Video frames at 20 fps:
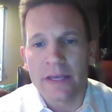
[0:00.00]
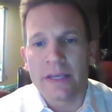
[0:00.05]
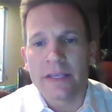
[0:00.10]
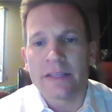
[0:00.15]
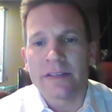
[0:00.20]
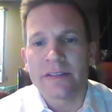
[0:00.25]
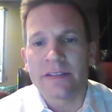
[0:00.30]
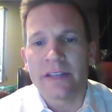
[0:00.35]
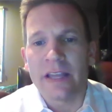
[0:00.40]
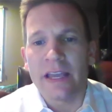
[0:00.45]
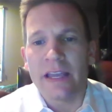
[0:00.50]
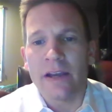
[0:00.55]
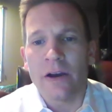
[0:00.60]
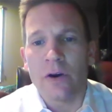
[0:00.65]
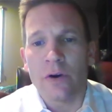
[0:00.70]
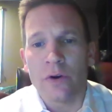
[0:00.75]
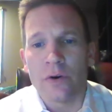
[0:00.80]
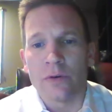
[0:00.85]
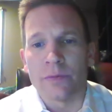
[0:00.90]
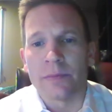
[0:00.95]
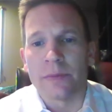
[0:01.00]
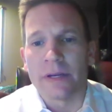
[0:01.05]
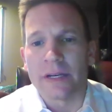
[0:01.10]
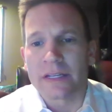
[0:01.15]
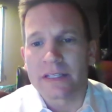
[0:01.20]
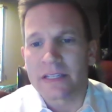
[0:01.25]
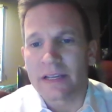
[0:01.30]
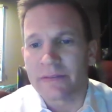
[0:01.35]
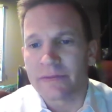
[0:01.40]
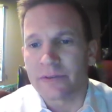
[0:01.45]
Stay home
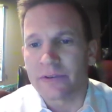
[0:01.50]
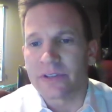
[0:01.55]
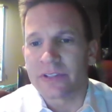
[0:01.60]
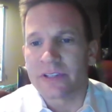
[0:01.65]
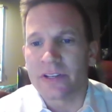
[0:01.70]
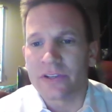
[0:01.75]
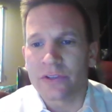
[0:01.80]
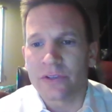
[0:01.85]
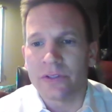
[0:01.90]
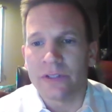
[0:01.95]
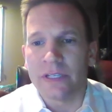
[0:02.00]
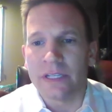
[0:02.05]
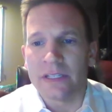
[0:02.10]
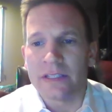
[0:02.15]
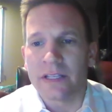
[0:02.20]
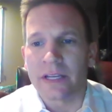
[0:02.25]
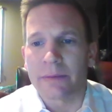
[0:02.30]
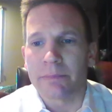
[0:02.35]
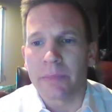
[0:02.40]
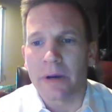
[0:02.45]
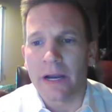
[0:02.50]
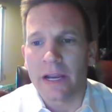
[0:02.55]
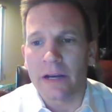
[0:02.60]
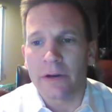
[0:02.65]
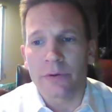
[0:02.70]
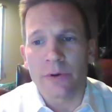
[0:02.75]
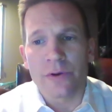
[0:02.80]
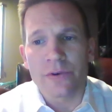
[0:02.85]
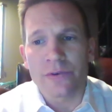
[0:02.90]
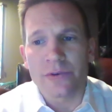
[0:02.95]
except for essential needs like buying
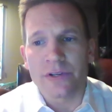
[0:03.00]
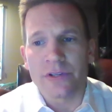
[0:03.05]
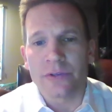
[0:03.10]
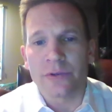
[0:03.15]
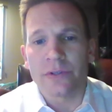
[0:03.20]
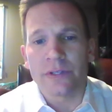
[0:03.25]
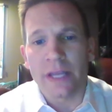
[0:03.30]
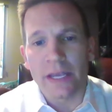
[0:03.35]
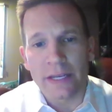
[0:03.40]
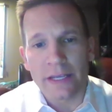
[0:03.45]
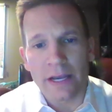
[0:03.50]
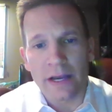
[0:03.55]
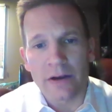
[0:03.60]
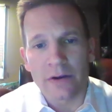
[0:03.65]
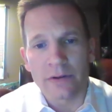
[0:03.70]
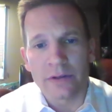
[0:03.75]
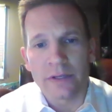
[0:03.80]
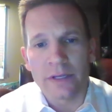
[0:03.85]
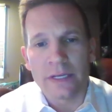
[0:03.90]
groceries or takeout,